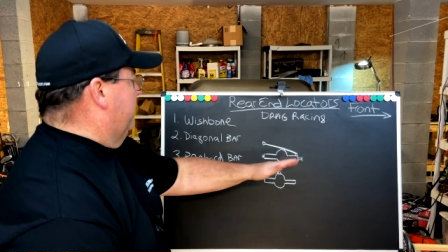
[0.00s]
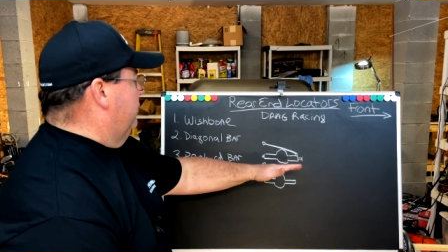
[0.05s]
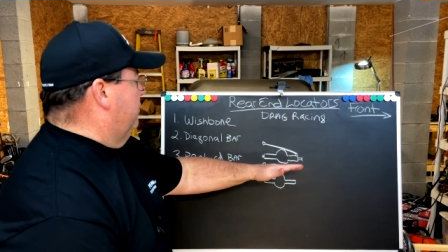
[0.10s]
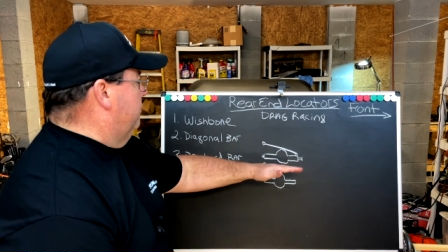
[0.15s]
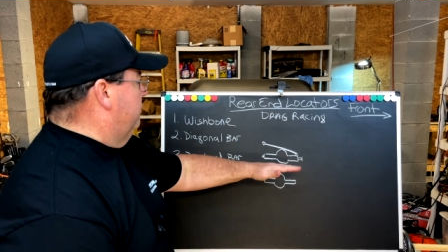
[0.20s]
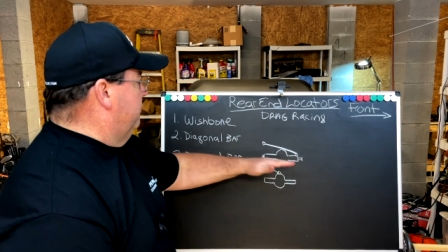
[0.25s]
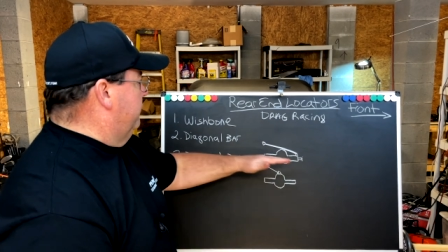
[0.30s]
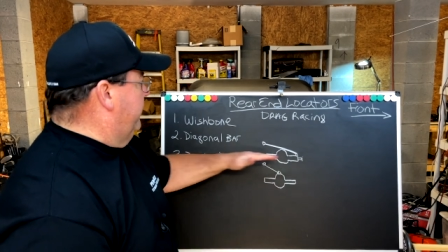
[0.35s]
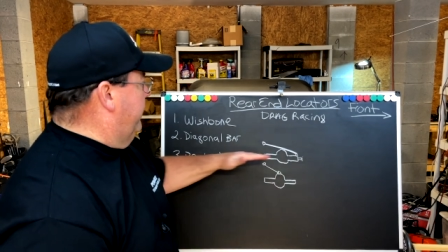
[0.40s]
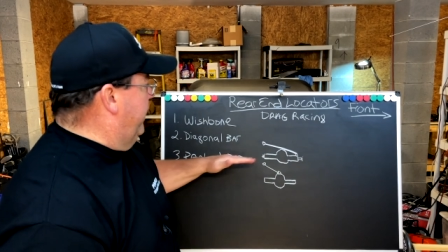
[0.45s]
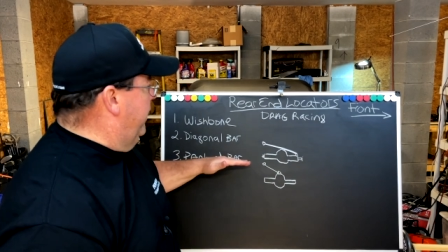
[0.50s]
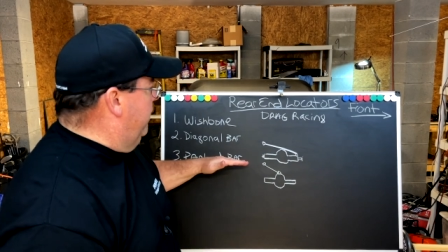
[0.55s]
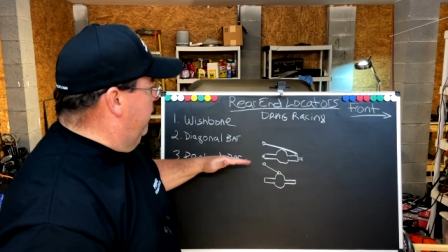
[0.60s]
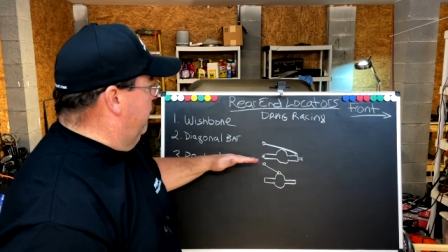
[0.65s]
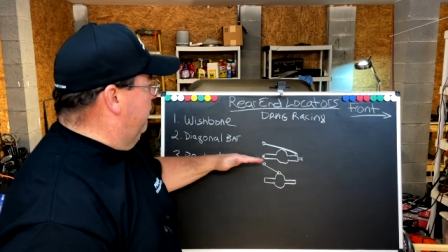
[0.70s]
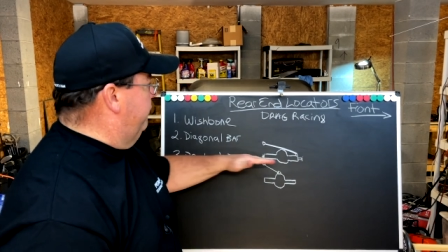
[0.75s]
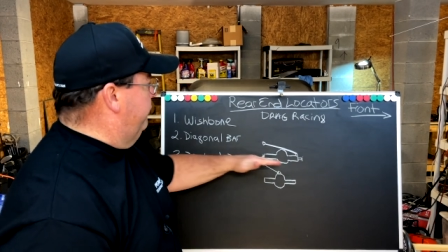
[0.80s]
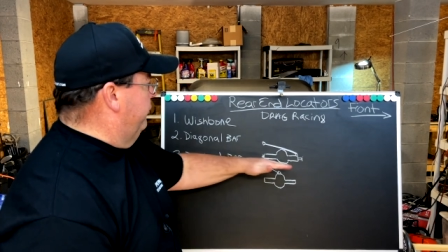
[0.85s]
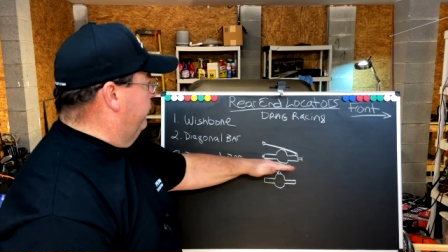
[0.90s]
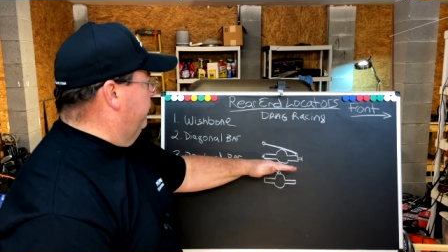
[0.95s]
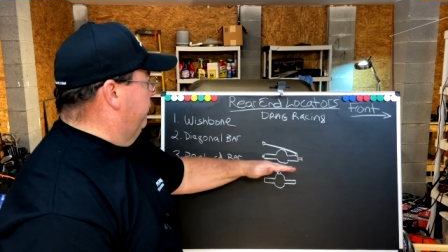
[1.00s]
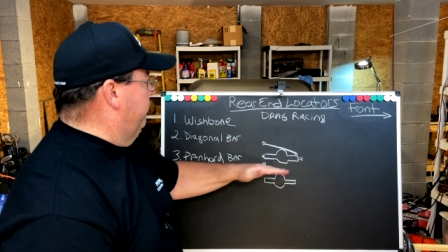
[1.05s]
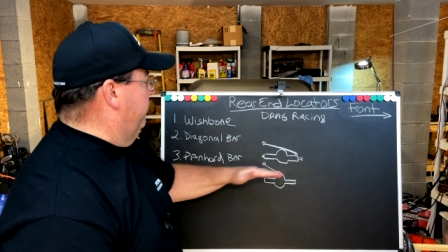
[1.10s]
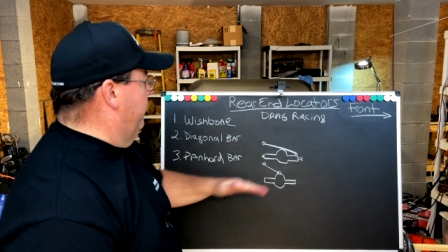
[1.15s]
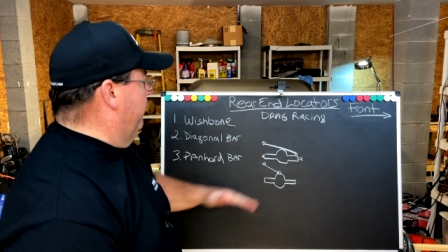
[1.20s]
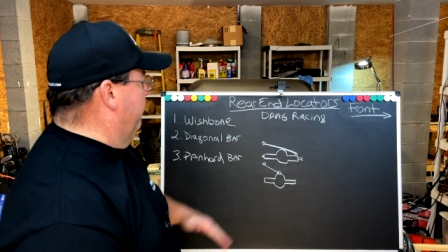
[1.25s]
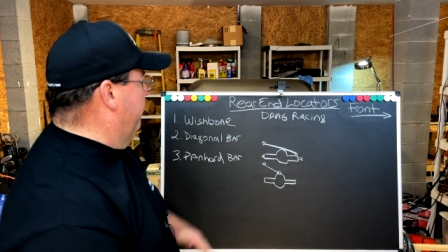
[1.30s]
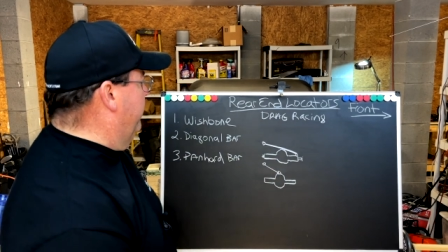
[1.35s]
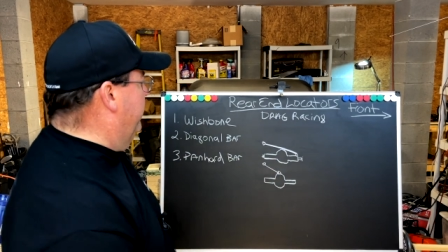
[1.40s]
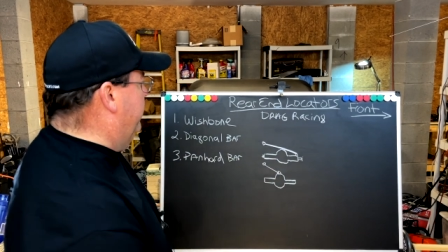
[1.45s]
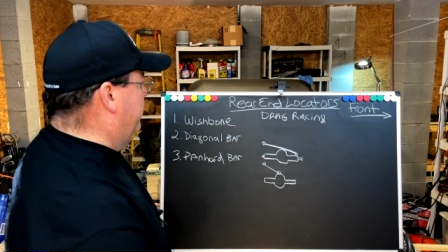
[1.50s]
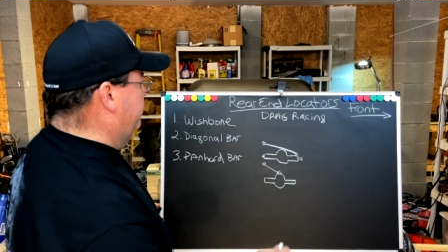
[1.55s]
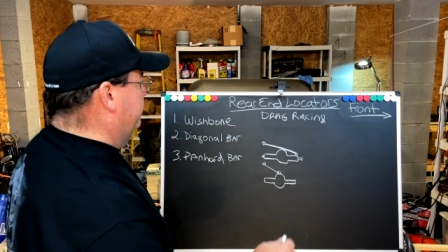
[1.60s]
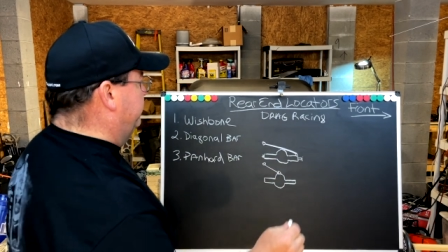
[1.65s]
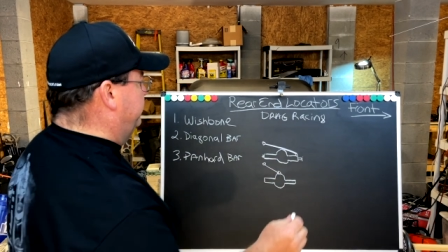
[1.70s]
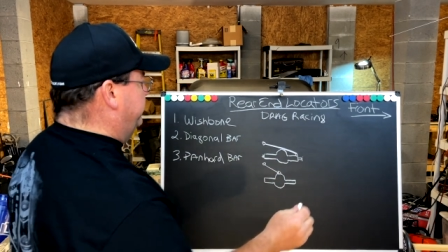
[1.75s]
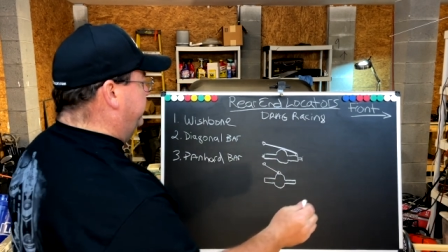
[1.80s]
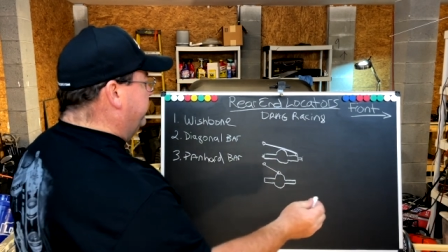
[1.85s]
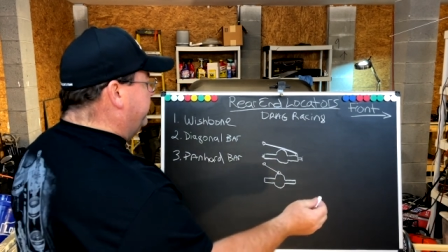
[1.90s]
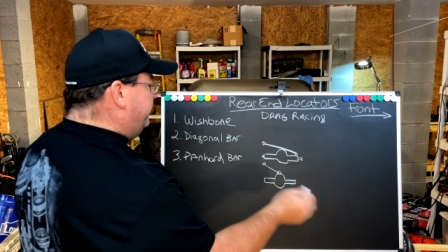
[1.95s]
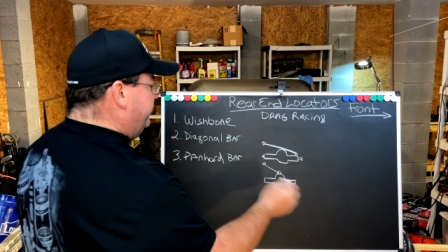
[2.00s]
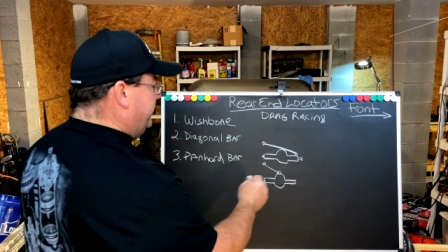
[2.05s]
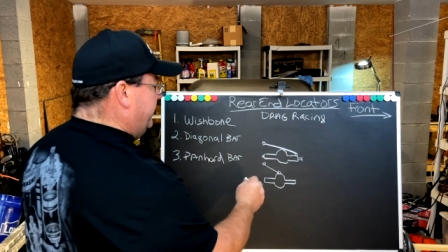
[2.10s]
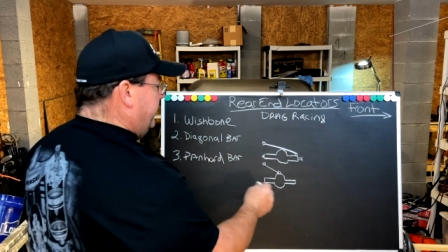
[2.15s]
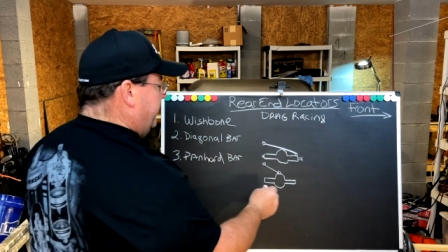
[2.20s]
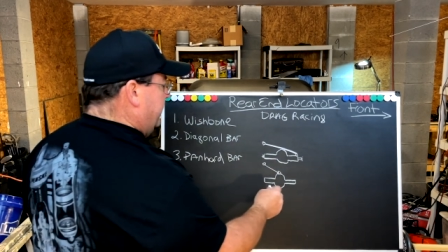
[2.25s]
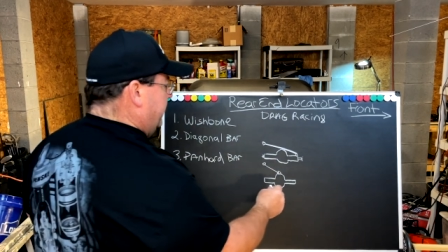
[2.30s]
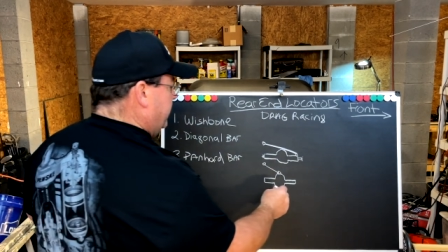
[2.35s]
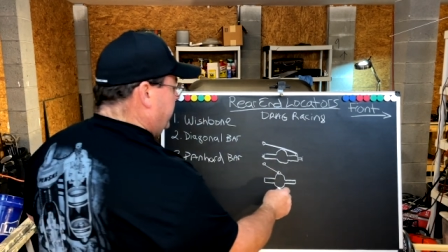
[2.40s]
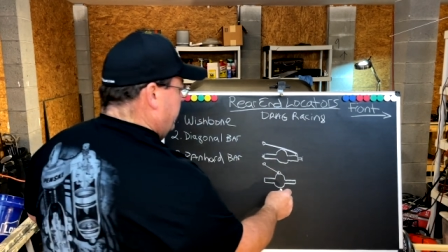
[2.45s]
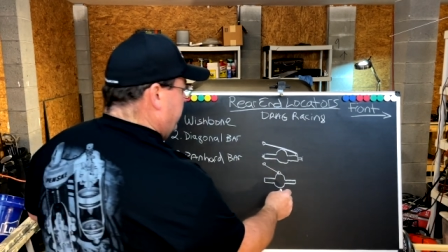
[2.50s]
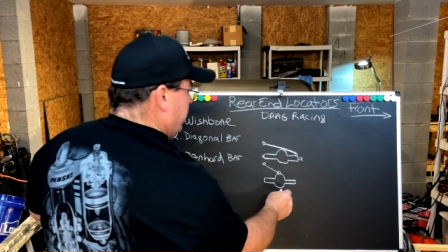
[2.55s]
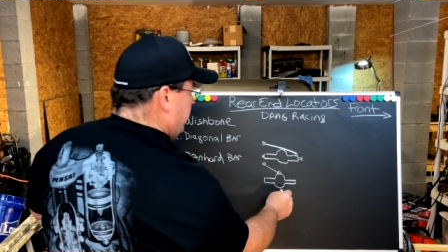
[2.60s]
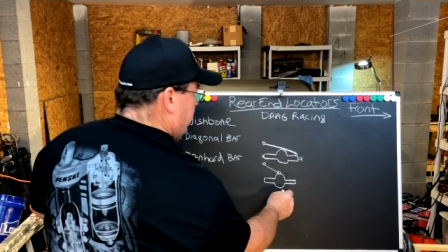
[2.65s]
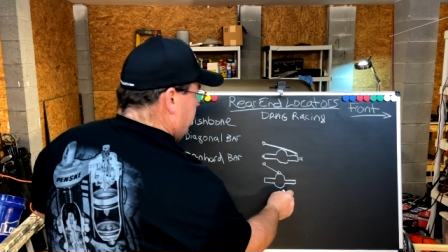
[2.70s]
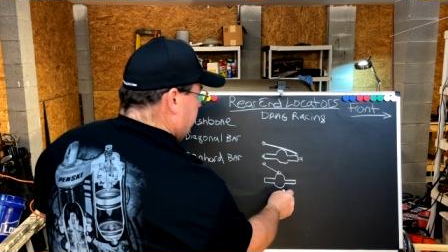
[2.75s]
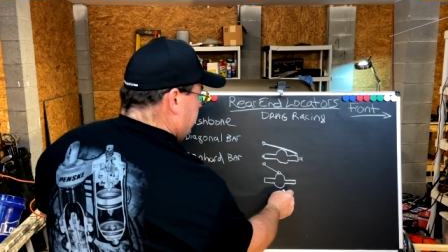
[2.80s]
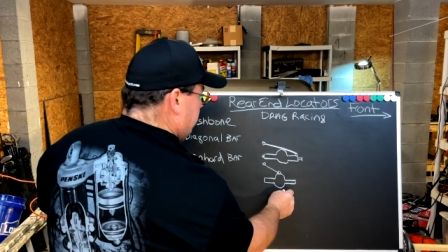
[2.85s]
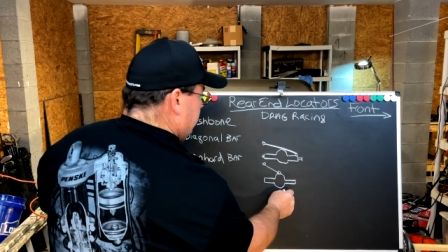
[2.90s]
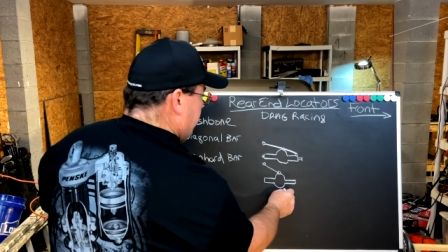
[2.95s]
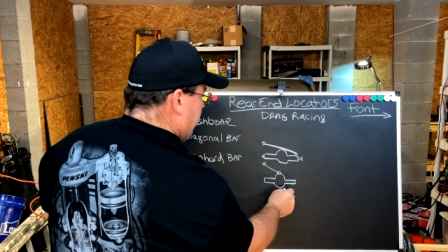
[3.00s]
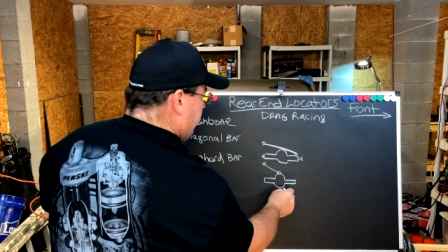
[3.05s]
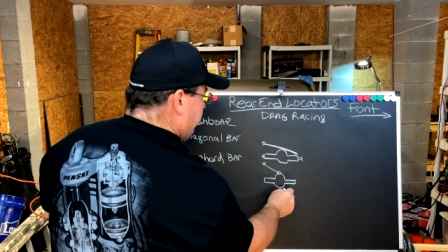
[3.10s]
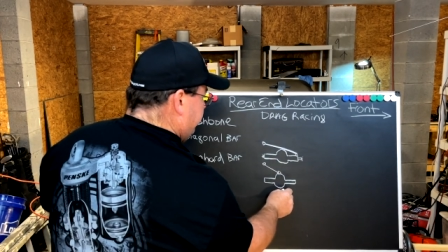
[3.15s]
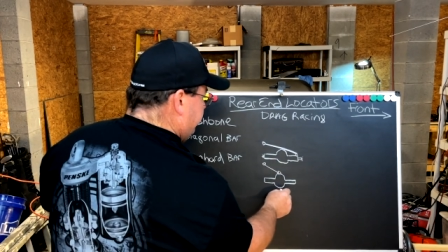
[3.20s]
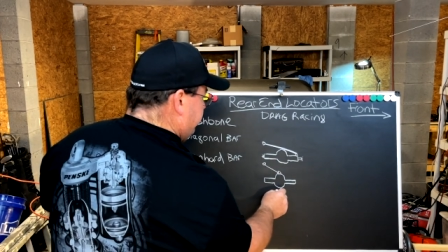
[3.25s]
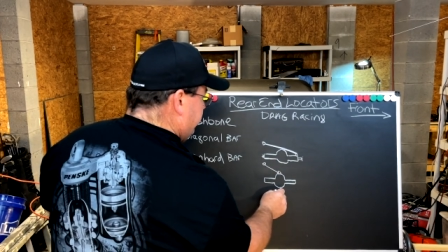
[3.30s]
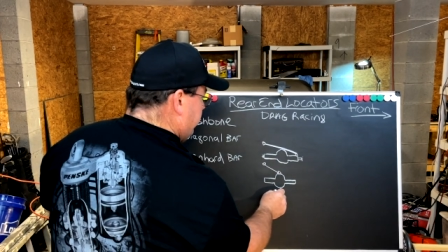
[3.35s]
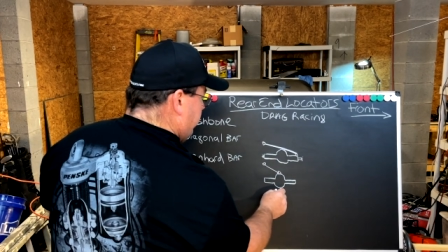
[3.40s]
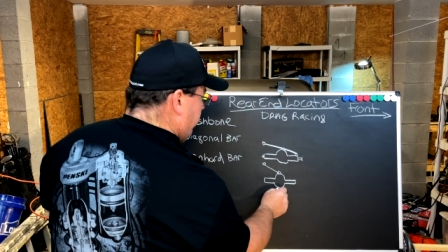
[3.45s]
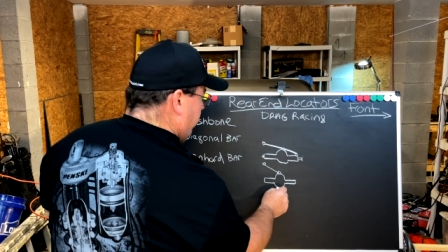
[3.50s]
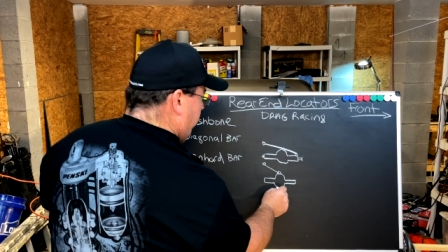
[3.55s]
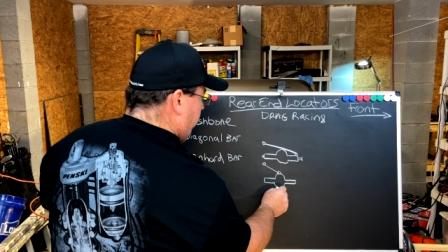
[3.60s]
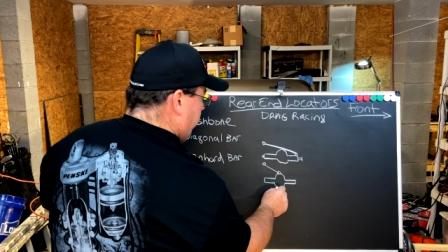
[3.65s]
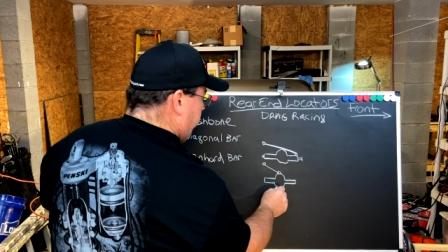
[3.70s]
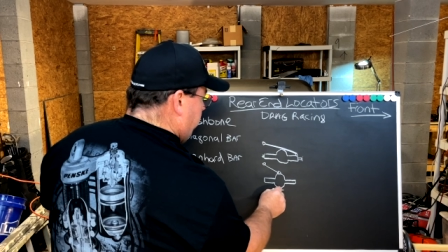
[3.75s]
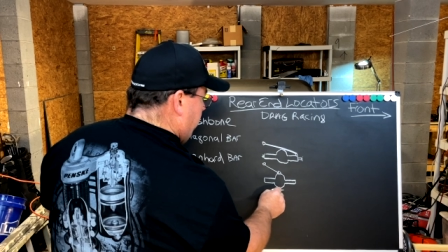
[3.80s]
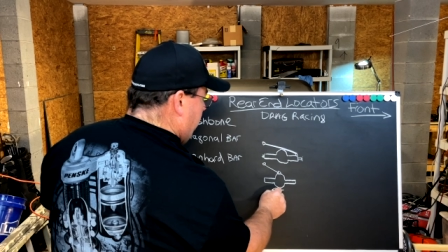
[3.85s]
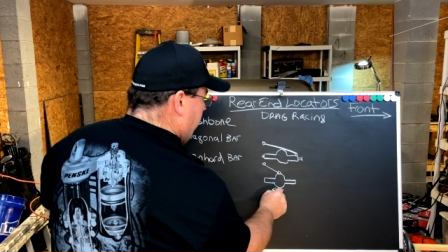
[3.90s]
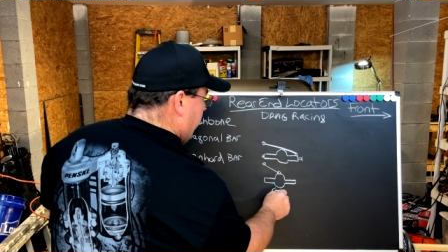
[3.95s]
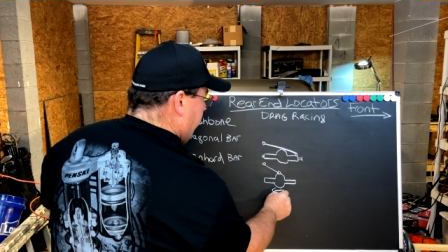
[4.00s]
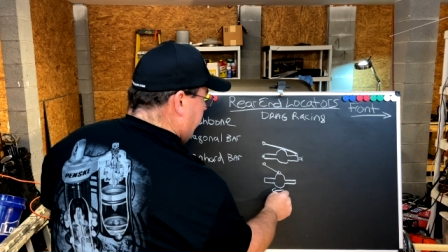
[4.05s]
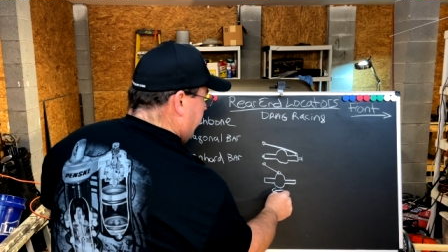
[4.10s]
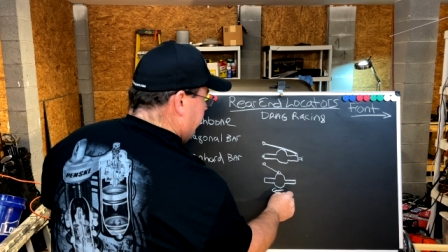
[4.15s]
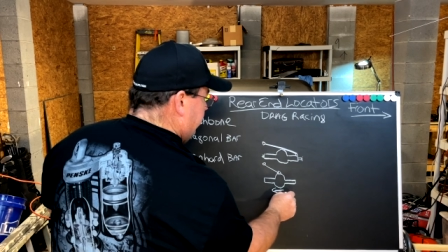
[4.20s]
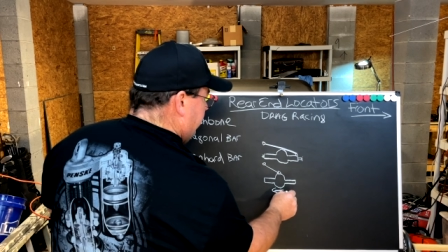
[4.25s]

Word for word: don't care for the rear end shifting left or right